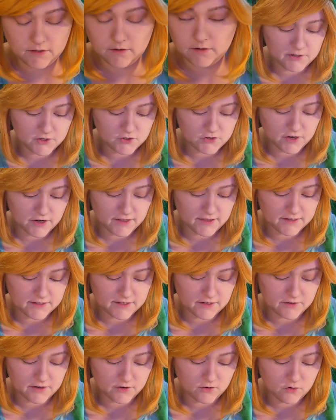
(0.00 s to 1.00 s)
I'm going to try this
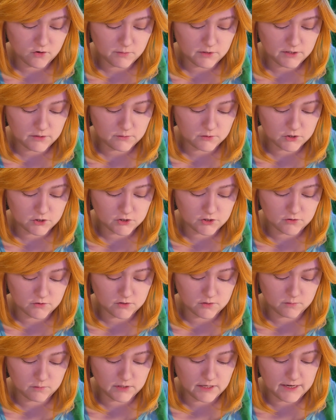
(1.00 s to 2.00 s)
out. I normally will just
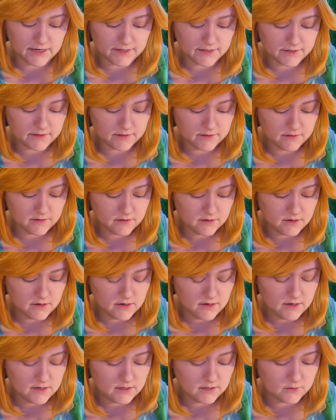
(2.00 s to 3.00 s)
use a black
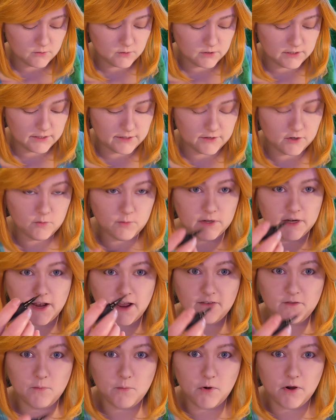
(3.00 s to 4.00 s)
liquid liner, but I
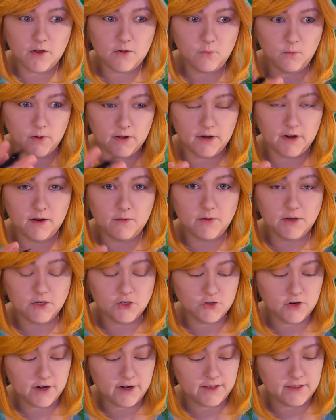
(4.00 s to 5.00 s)
have a brown one and I want
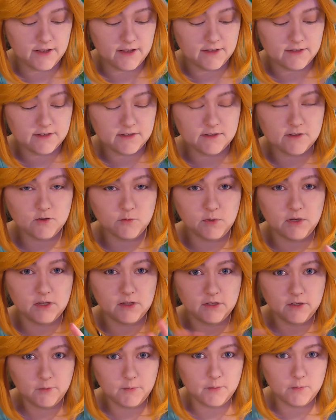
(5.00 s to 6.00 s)
to try that. So this will be a
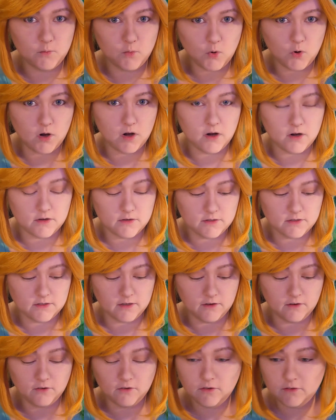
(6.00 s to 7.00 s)
little bit more
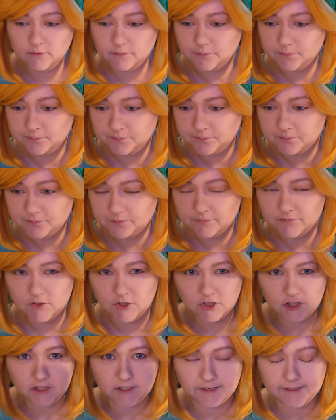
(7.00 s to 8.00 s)
subtle,
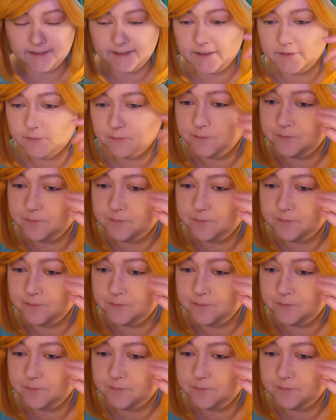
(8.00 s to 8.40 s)
just slightly.